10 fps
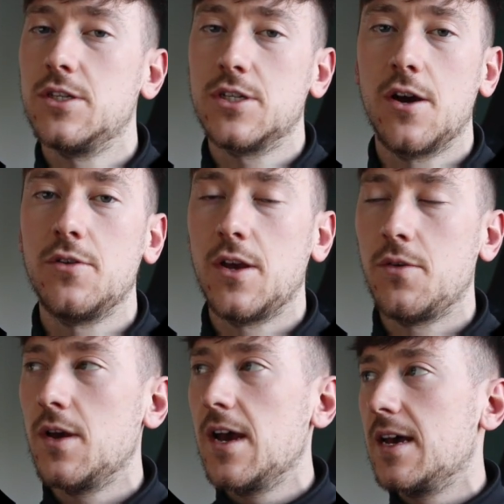to show
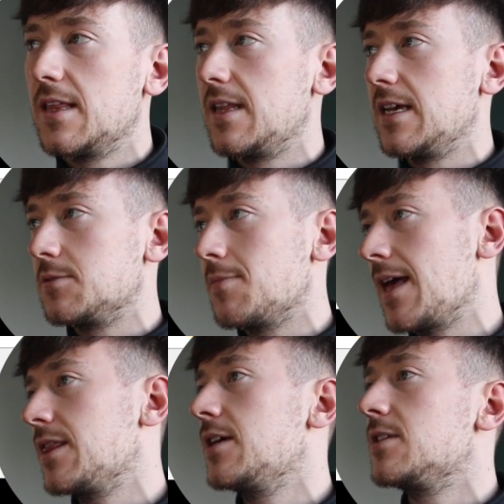you that this
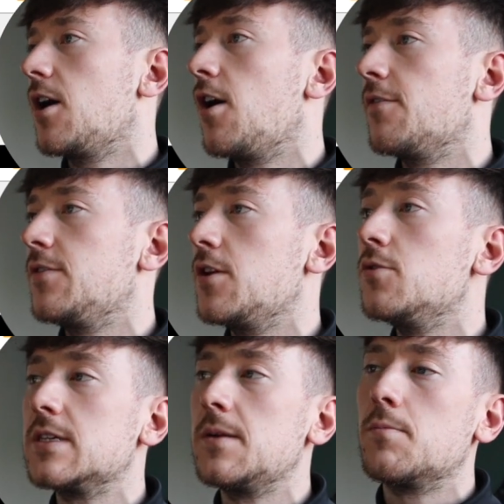method of
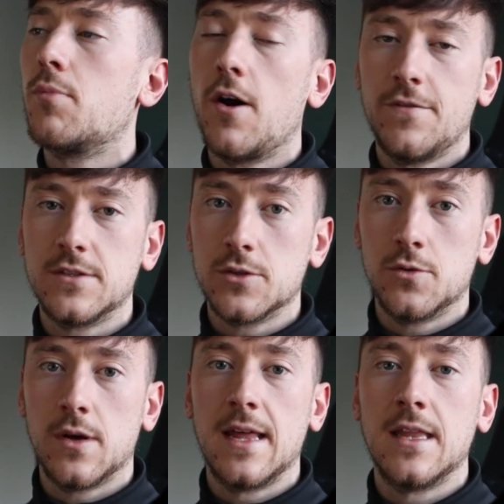using
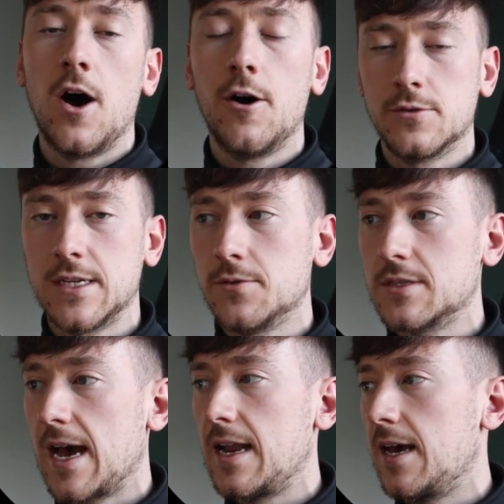Profitl and the wholesale
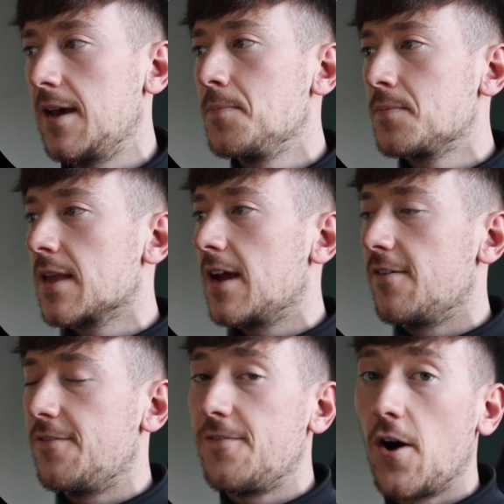scanner
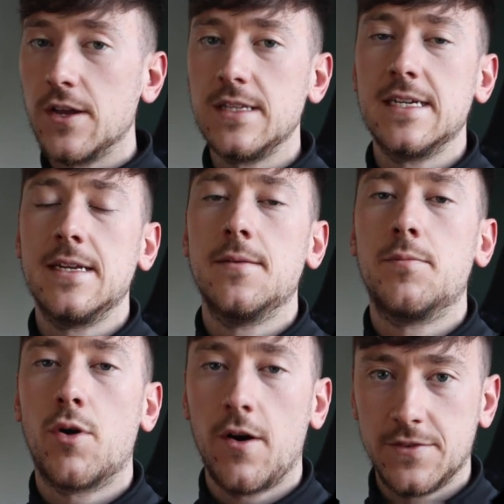of finding
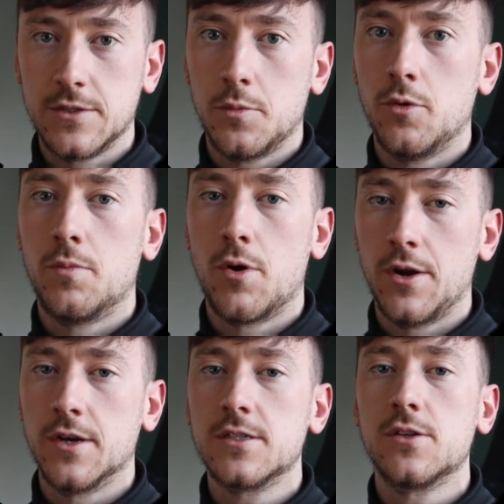profitable
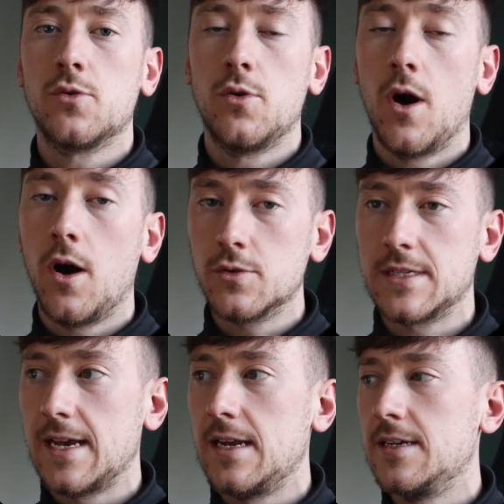products through
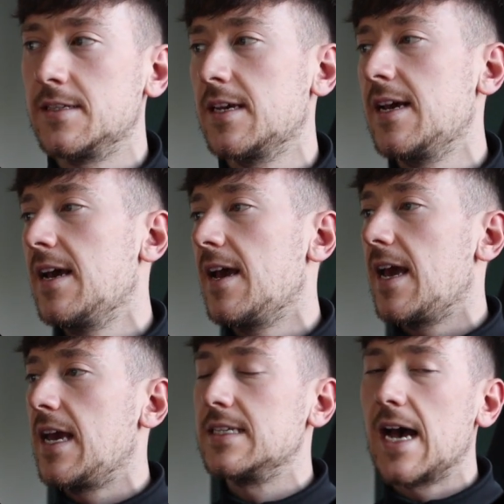wholesalers
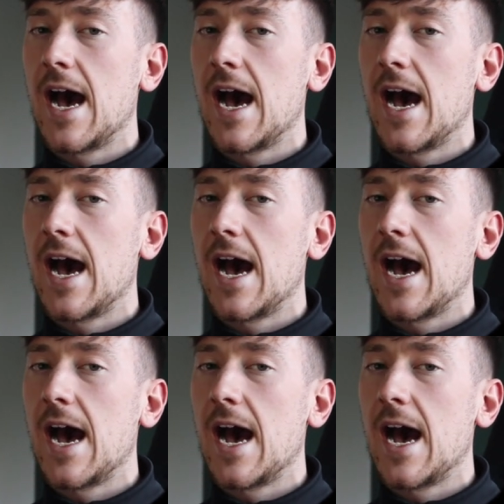is